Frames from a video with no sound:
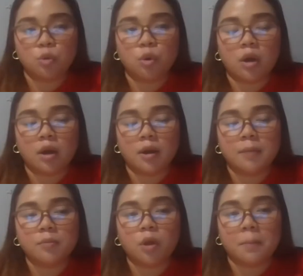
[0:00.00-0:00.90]
to
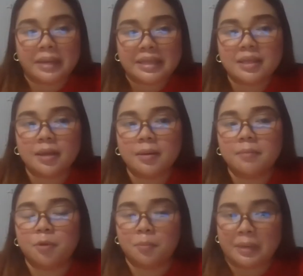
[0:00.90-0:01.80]
um, complete the
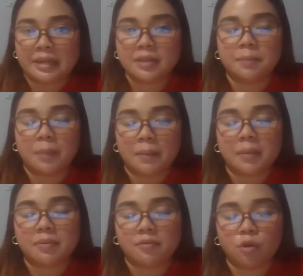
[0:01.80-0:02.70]
complete the
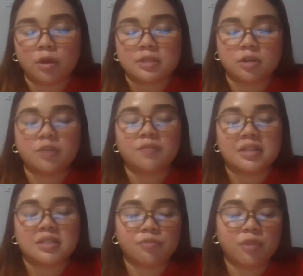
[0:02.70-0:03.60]
payment before the start of
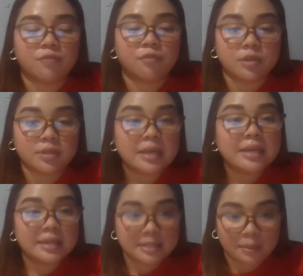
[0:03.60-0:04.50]
classes for the first
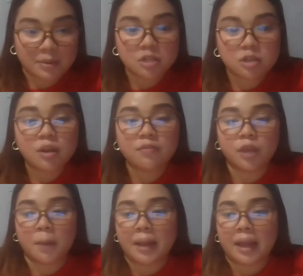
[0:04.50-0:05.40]
semester if
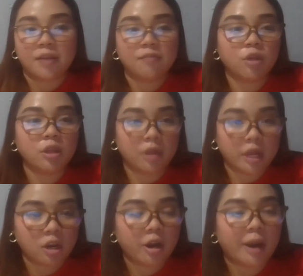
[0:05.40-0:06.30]
they're applying for the
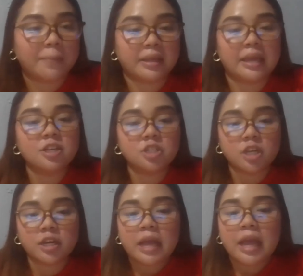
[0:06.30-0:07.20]
regular
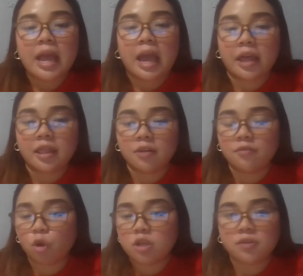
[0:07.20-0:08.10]
application, and then of
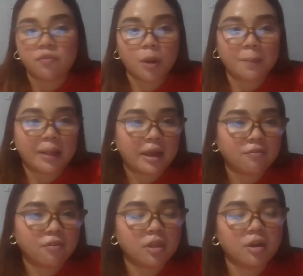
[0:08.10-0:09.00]
course if you're applying
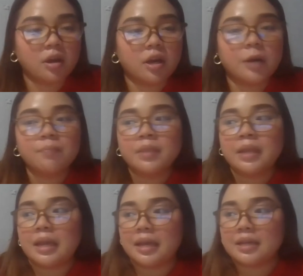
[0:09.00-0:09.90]
for the
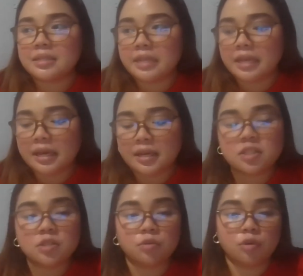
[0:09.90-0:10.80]
SDS,
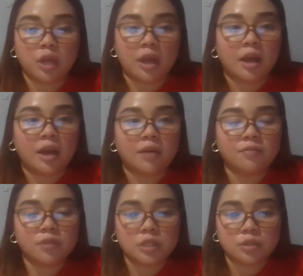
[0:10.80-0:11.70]
so you have
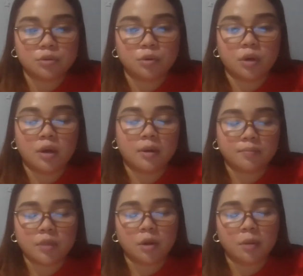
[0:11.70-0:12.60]
to,
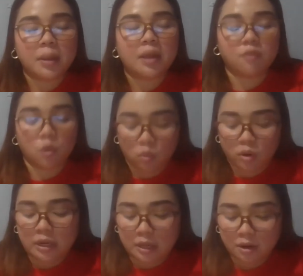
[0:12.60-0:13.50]
um, you know, pay for
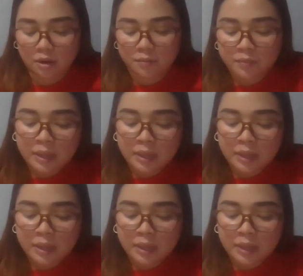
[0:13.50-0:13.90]
one year.